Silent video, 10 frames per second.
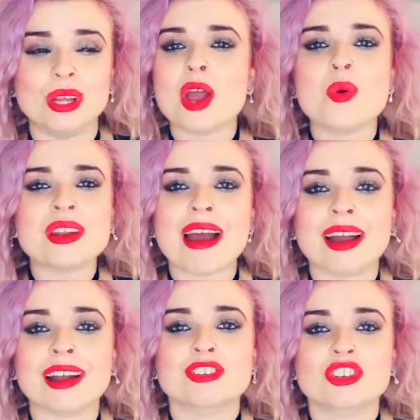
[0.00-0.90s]
No one
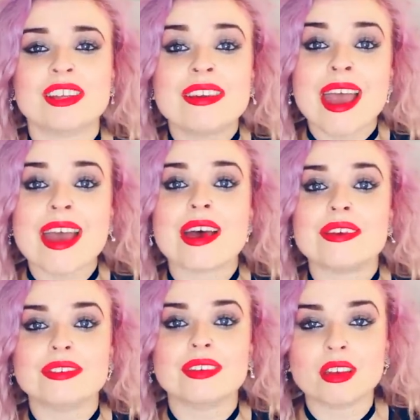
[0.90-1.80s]
actually
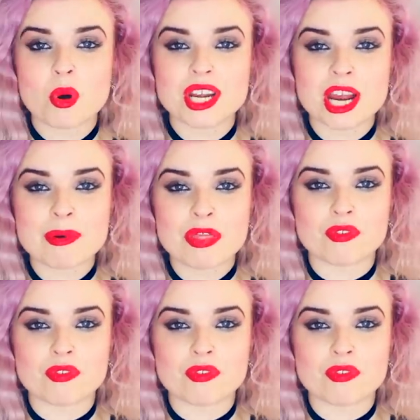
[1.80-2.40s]
cares. Point number